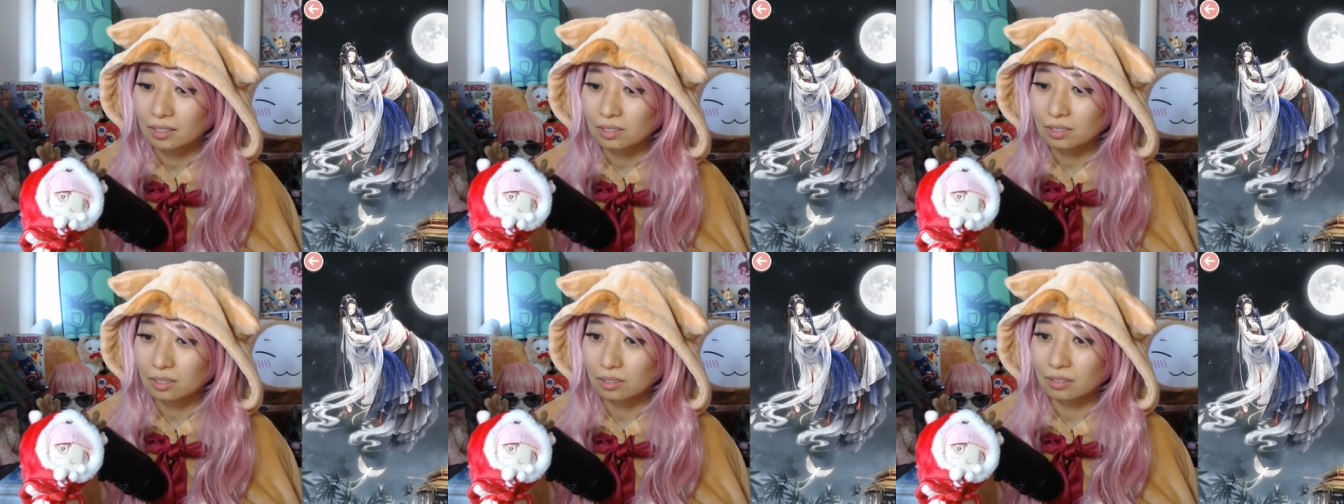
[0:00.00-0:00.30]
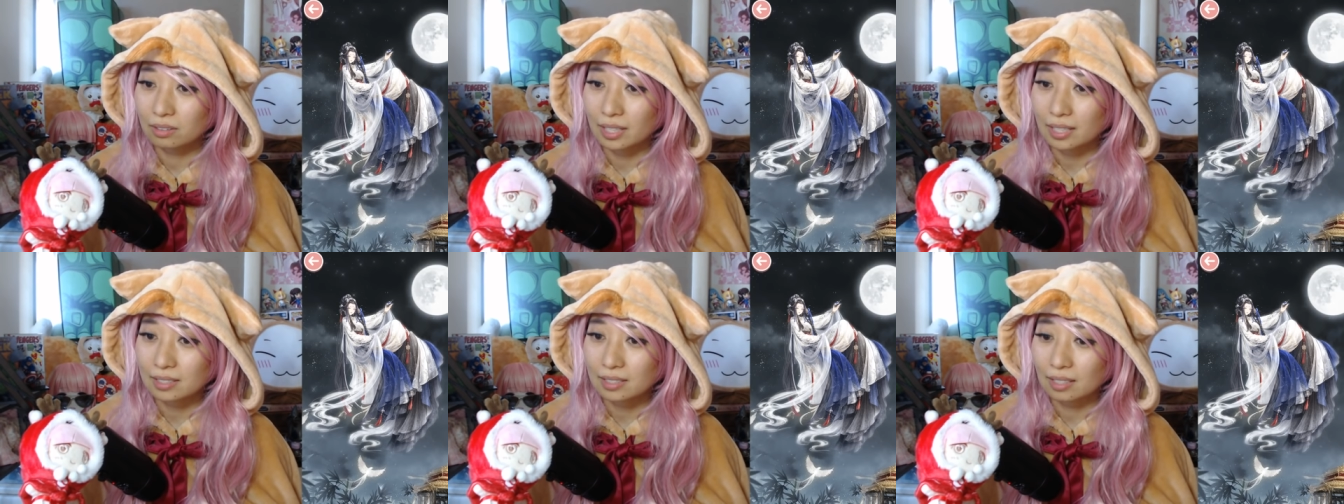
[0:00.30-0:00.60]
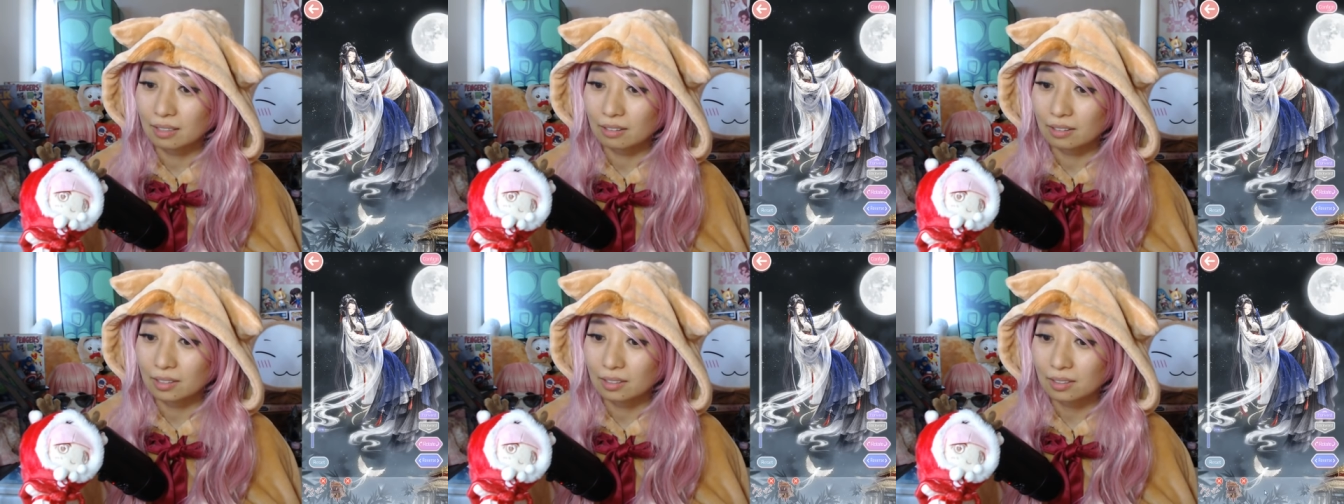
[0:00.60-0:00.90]
So that's
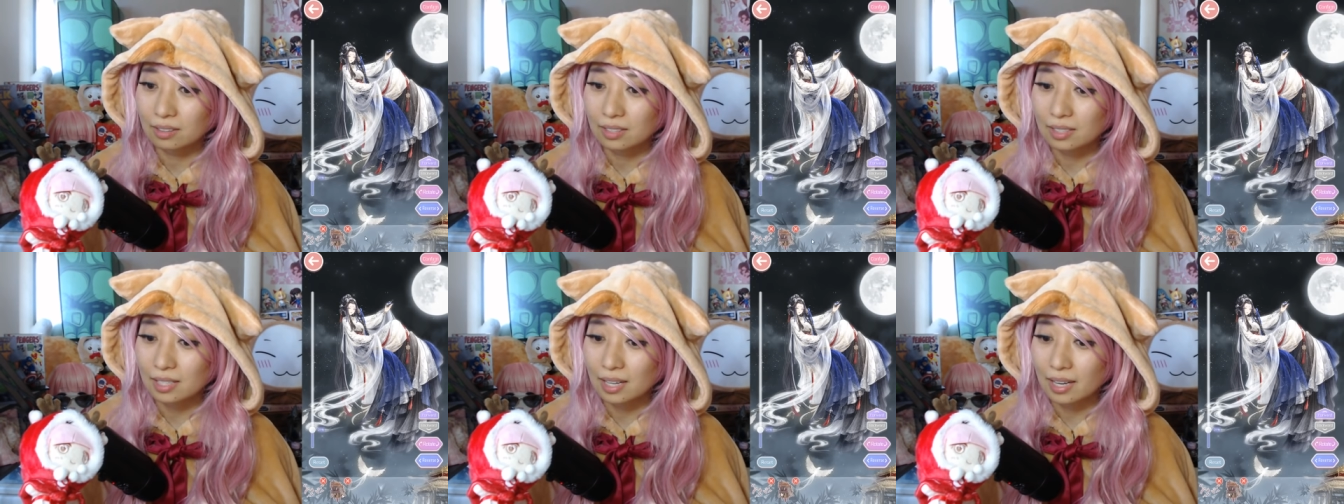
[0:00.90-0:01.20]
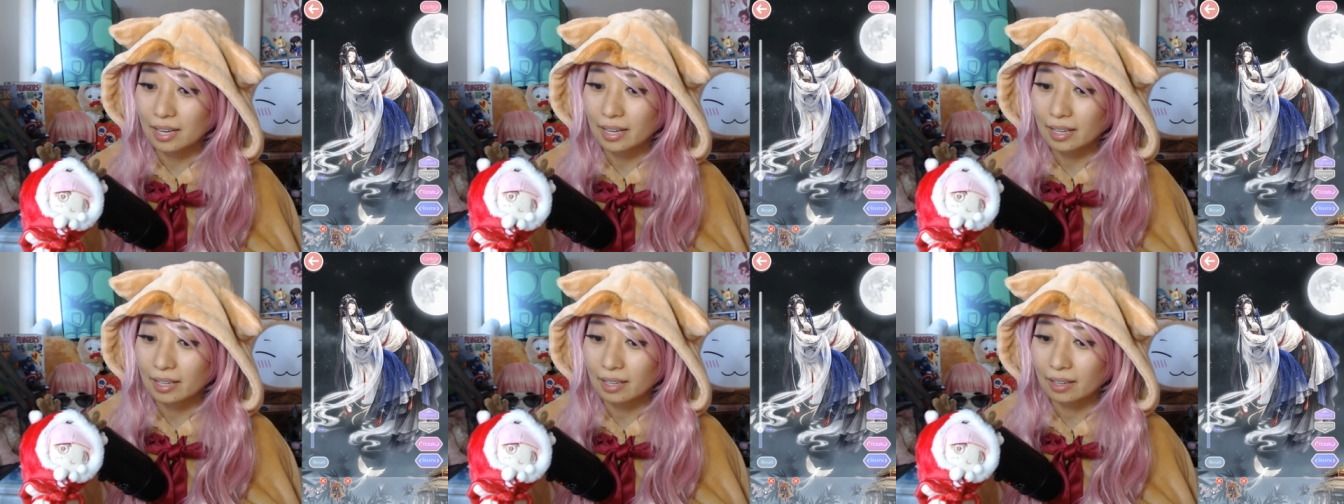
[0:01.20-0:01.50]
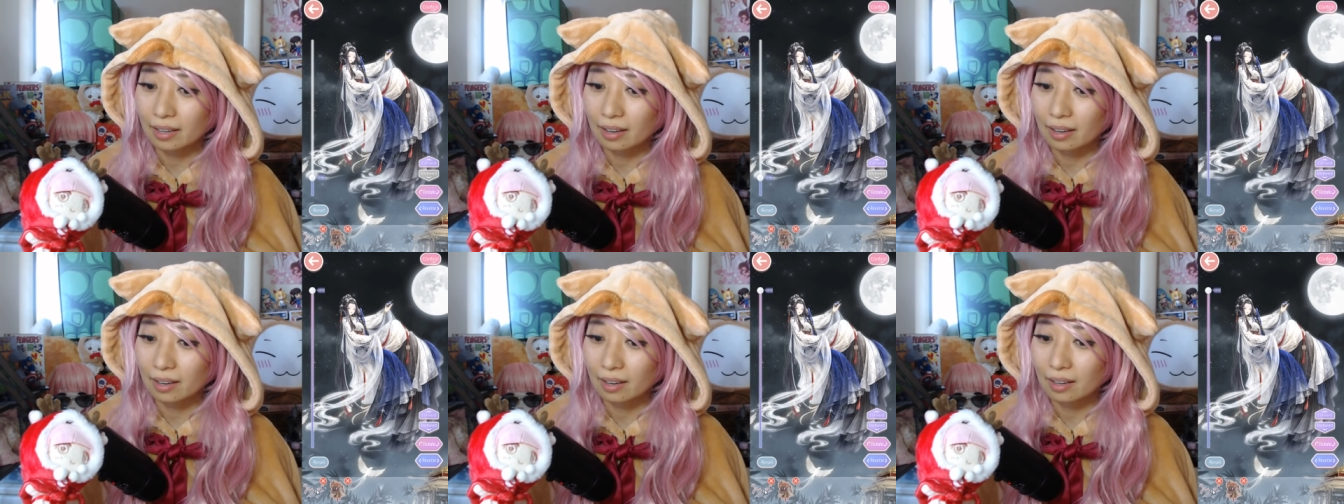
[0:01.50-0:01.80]
how it looks like.
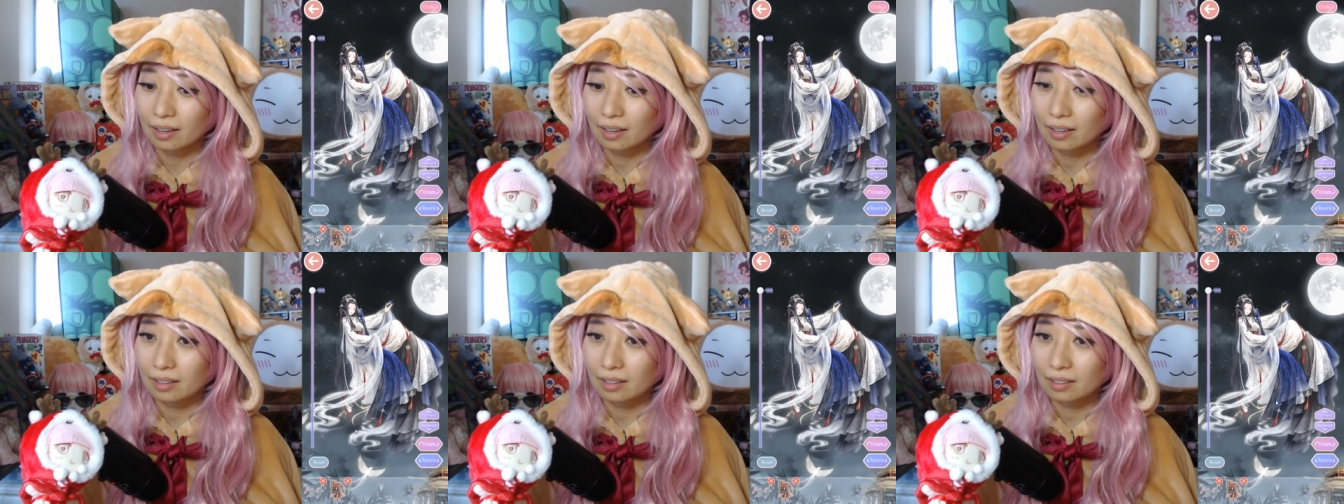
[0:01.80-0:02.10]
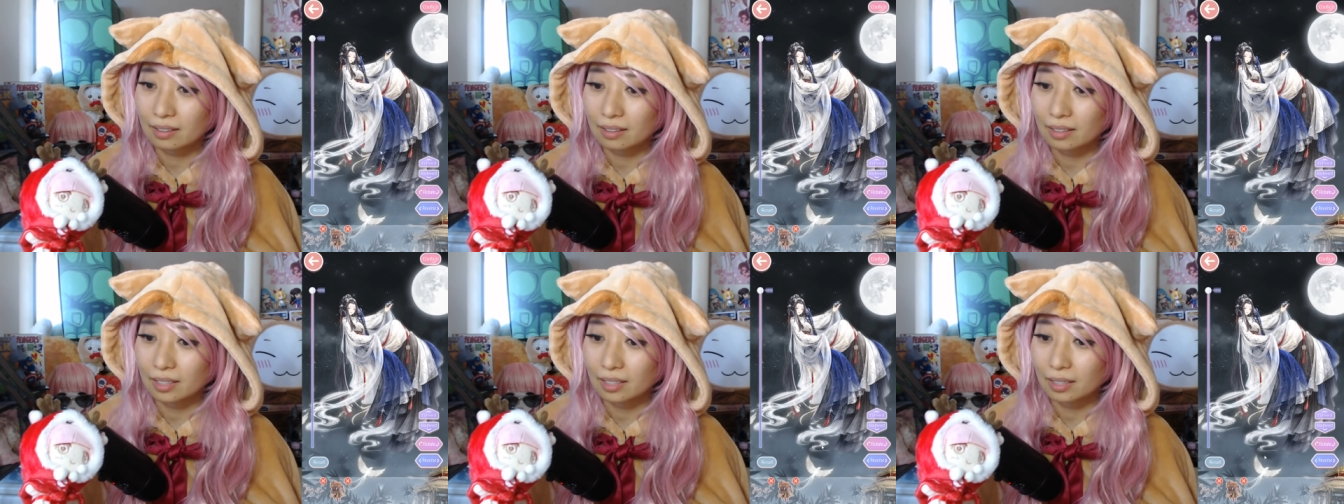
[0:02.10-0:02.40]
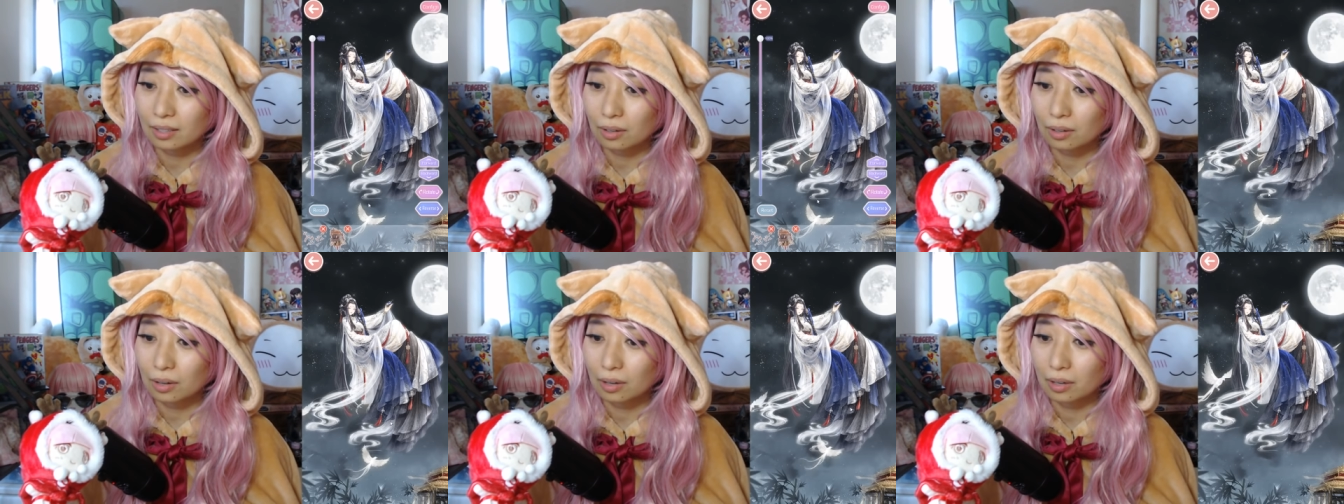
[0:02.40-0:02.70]
And
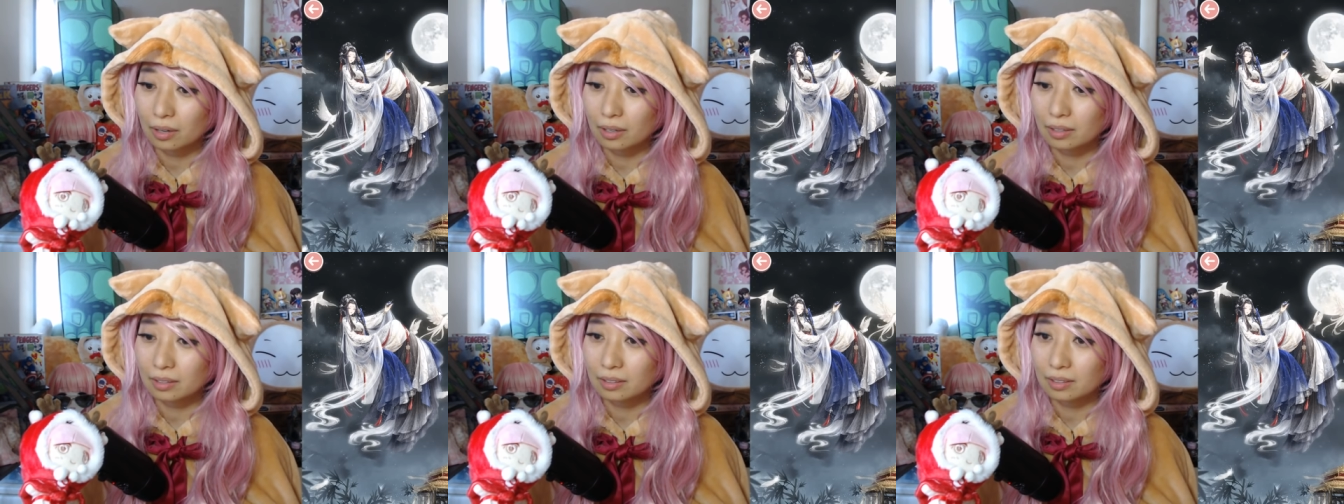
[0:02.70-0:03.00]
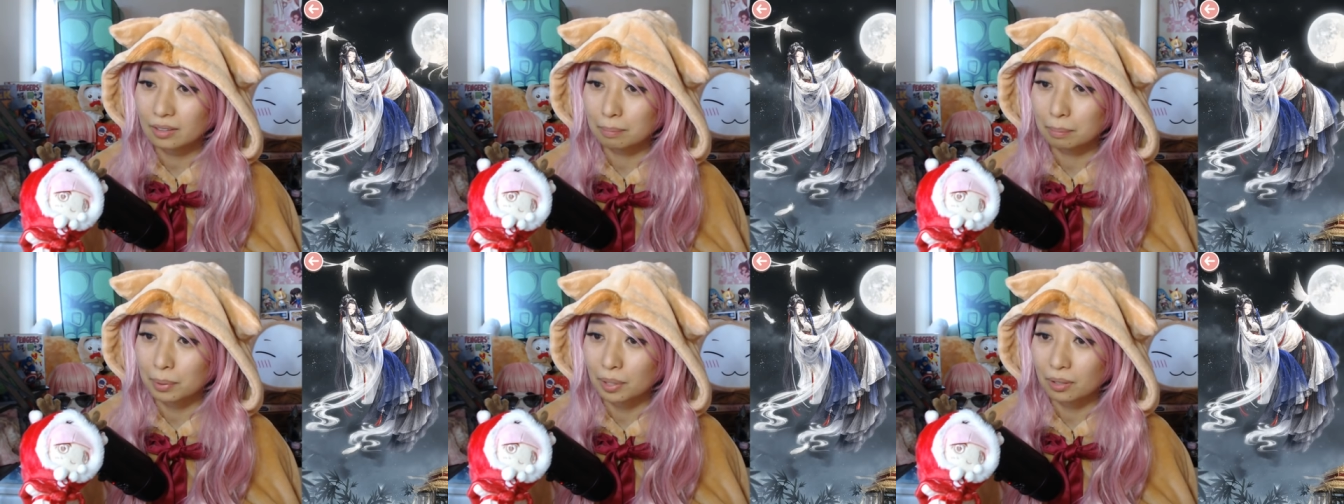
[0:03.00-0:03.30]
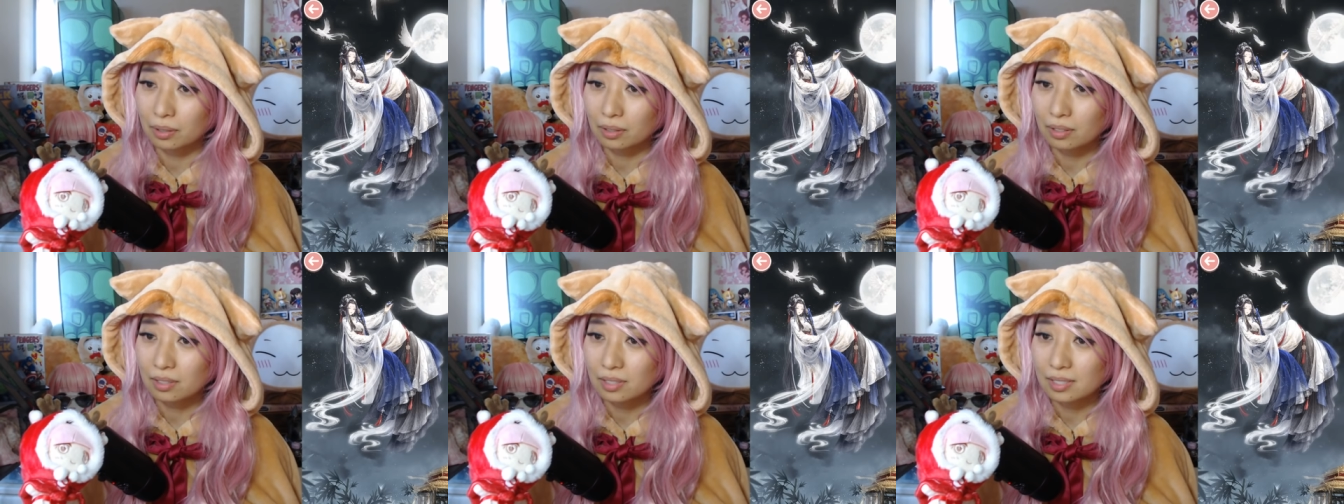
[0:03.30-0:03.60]
here are the
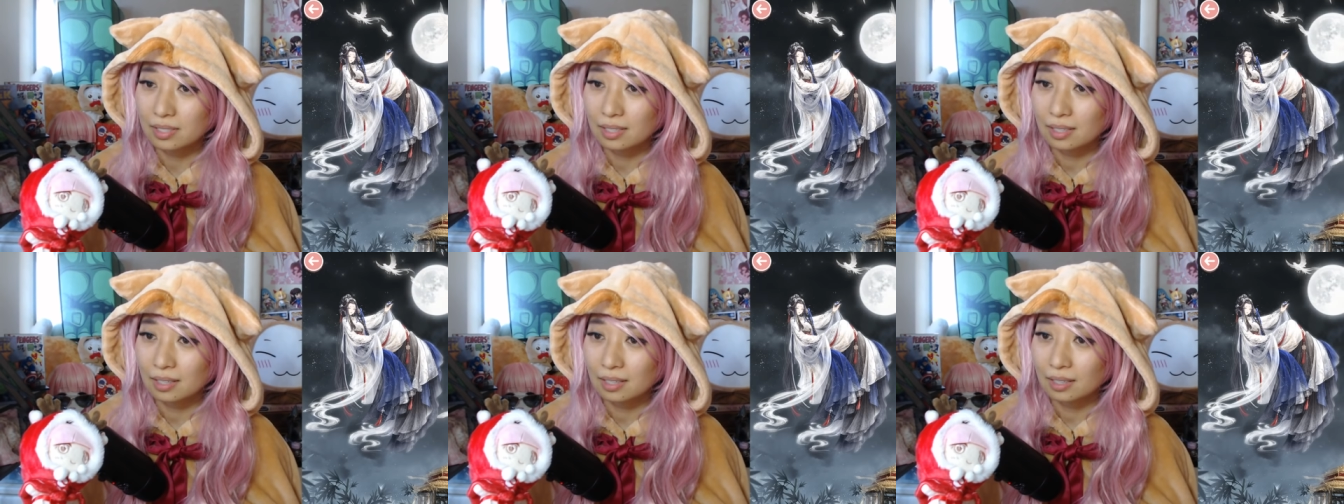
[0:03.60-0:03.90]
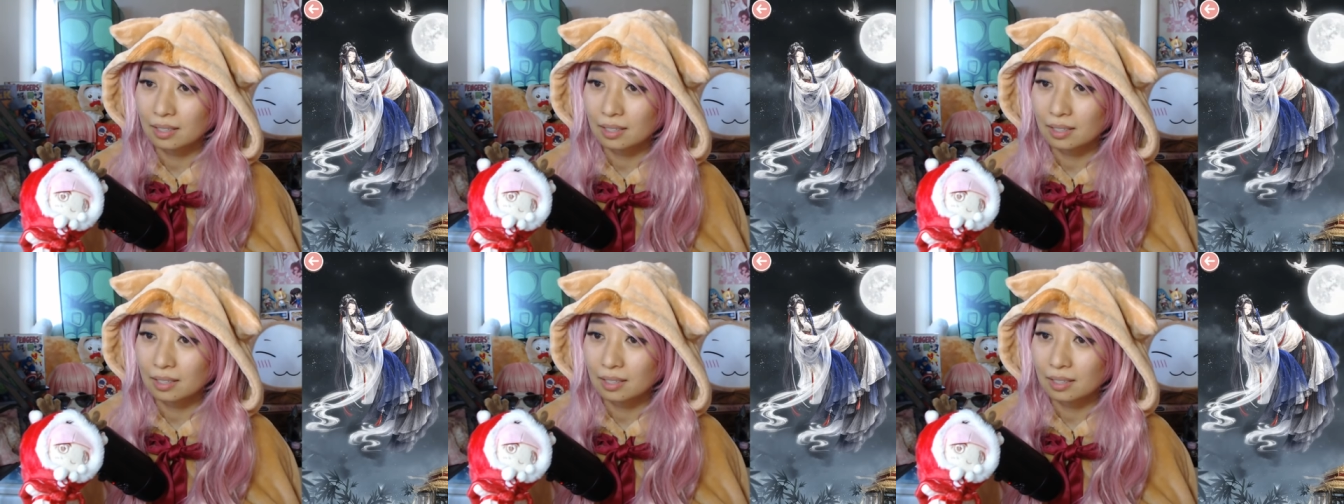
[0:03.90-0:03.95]
birds.